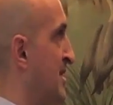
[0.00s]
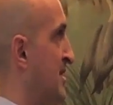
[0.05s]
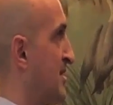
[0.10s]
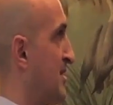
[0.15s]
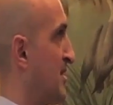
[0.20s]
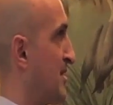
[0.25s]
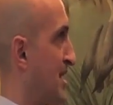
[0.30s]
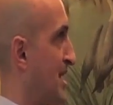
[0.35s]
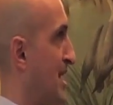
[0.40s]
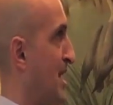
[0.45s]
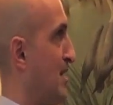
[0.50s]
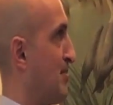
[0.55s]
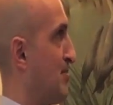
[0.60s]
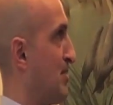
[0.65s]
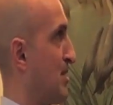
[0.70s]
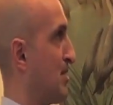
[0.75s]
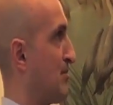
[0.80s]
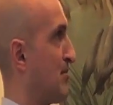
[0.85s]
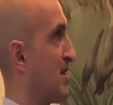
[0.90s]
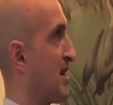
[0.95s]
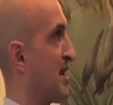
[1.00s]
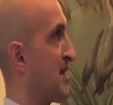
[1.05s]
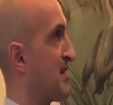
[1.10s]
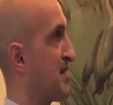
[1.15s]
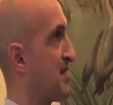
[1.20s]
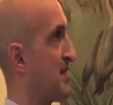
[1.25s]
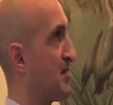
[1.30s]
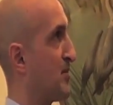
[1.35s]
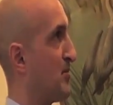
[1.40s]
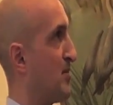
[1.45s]
that the elbow relates
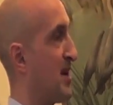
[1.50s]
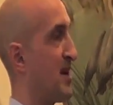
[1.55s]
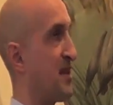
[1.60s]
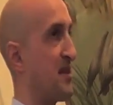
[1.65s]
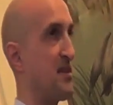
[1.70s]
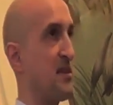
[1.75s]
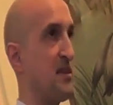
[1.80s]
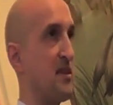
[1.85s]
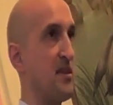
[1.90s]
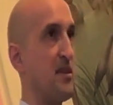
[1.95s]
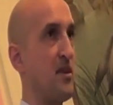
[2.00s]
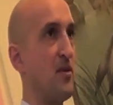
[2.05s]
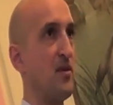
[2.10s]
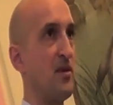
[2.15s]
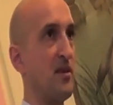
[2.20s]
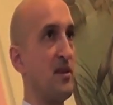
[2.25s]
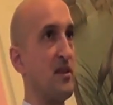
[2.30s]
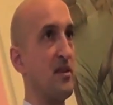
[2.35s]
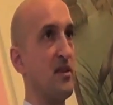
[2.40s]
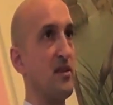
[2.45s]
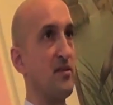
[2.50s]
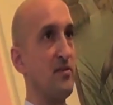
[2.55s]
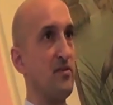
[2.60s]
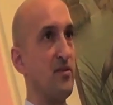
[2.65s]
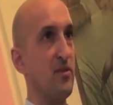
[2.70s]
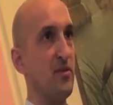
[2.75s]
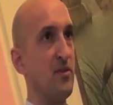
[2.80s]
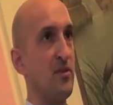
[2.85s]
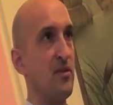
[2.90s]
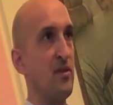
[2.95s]
to the waist, and so on and so
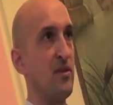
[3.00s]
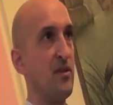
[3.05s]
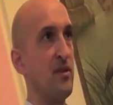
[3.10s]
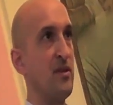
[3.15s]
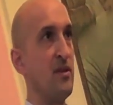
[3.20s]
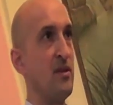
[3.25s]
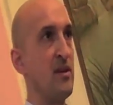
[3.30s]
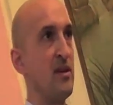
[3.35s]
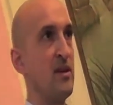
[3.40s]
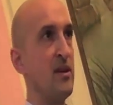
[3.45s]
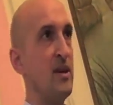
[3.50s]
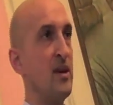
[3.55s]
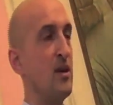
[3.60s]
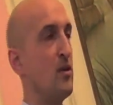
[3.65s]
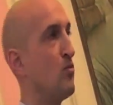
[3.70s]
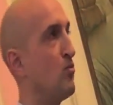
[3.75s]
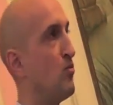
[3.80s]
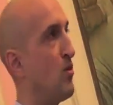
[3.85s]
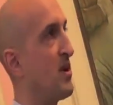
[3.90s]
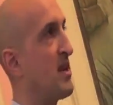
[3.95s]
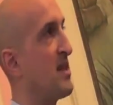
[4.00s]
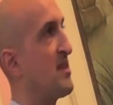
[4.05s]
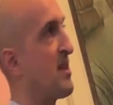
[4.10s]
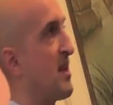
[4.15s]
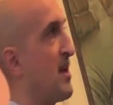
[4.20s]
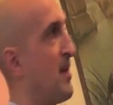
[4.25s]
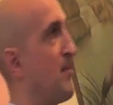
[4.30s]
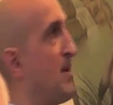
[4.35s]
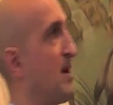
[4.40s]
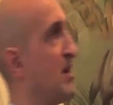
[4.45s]
forth. What is
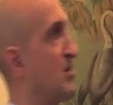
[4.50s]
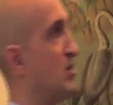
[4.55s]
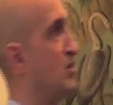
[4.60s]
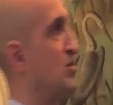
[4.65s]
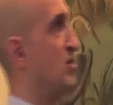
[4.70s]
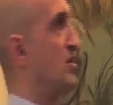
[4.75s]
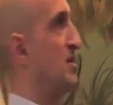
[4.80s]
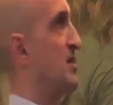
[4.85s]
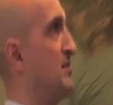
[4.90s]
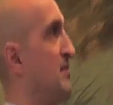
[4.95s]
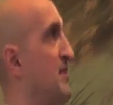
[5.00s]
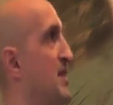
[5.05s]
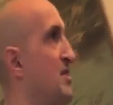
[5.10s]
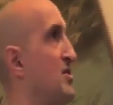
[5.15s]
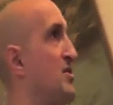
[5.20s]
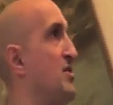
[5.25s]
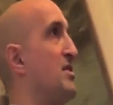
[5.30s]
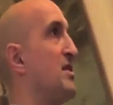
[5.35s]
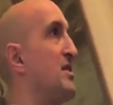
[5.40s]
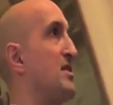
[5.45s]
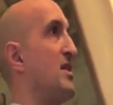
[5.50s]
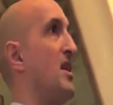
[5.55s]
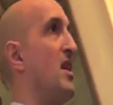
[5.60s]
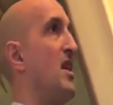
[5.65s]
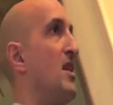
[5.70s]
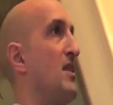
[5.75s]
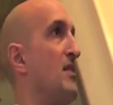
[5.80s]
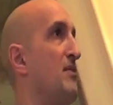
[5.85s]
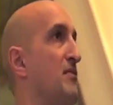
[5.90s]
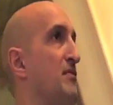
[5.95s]
it about Djokovic,
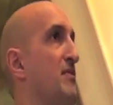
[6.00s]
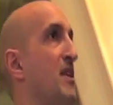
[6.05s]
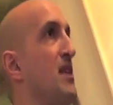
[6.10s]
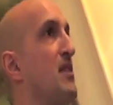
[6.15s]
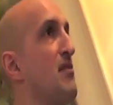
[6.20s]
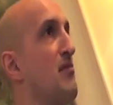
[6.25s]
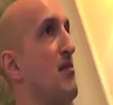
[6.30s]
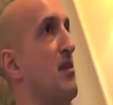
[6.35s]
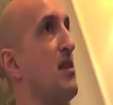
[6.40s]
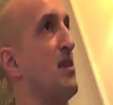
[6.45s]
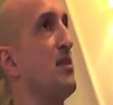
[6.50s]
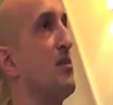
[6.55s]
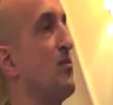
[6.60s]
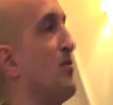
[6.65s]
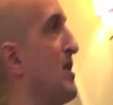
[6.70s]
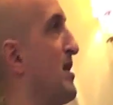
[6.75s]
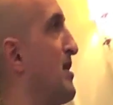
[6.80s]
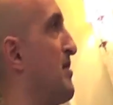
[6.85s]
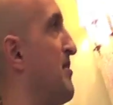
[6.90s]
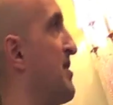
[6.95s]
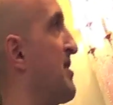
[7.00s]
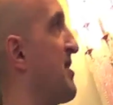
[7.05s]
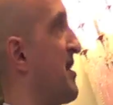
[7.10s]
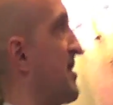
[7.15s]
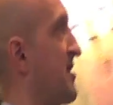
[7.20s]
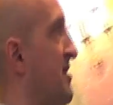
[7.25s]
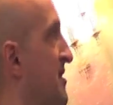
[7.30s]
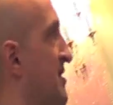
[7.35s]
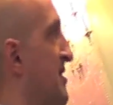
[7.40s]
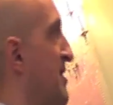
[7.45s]
Nadal, Federer, the Williams
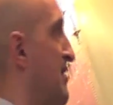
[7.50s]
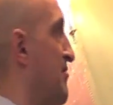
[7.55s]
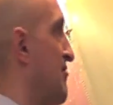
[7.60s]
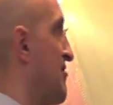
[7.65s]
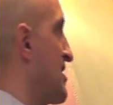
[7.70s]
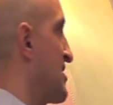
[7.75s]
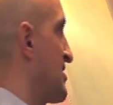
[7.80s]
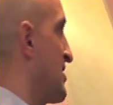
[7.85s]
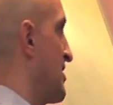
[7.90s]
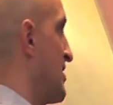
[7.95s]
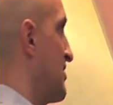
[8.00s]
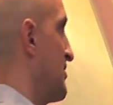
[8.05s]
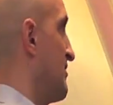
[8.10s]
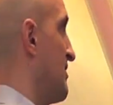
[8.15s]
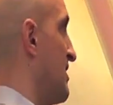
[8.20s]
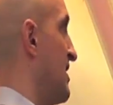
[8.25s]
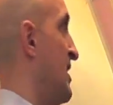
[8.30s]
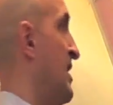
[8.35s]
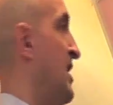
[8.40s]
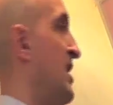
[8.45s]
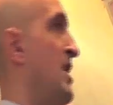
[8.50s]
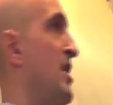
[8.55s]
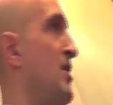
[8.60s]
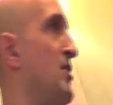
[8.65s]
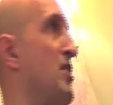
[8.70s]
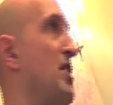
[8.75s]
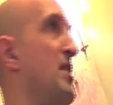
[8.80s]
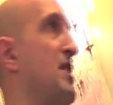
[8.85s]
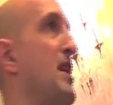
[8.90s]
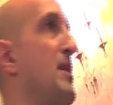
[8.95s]
sisters, Navratilova,
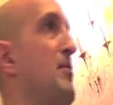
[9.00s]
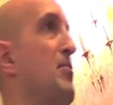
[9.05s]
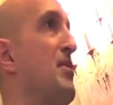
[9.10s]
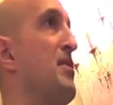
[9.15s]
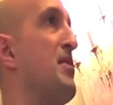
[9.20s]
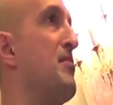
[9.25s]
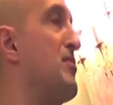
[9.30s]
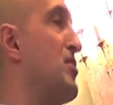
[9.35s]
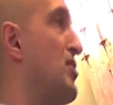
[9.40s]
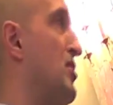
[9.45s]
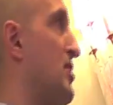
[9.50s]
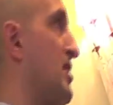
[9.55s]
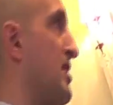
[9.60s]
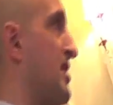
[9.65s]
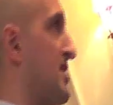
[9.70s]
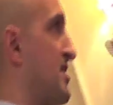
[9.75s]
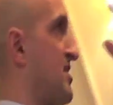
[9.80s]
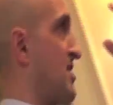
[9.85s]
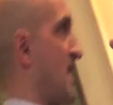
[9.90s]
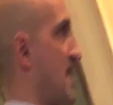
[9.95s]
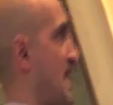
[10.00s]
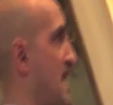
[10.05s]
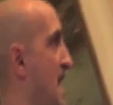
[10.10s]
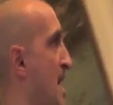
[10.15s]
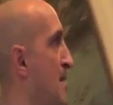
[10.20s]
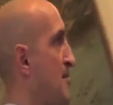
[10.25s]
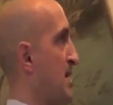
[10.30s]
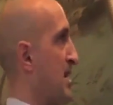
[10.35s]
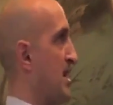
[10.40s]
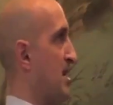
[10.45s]
that enables them to look at a
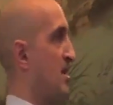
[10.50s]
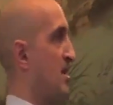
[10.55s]
dynamic,